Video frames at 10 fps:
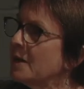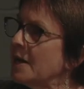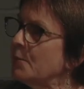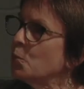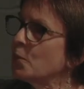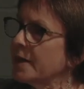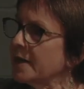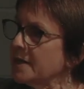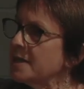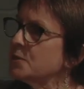and walking
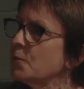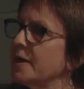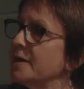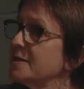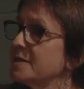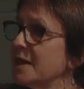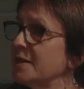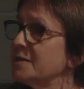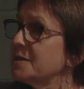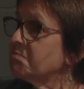in his ways,
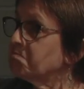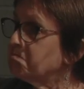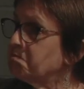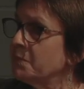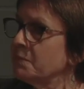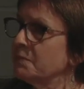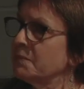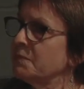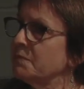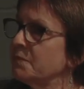and
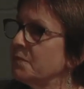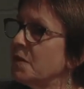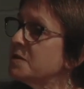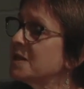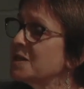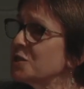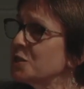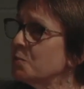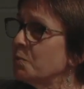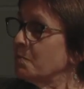fasting is
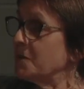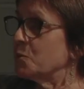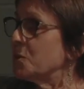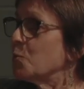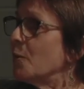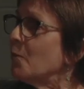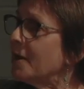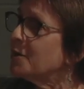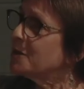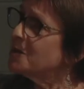just one way
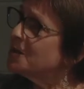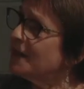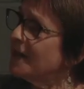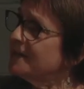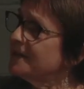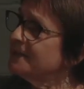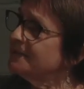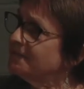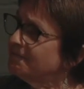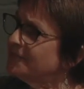you can do that.
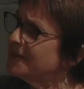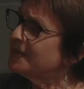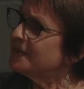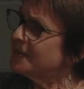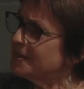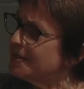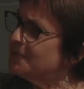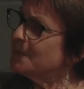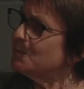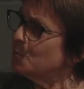It
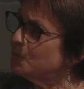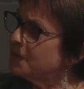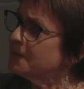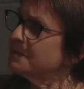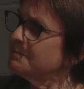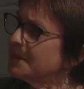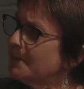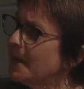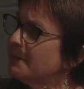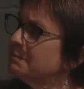seems important somehow.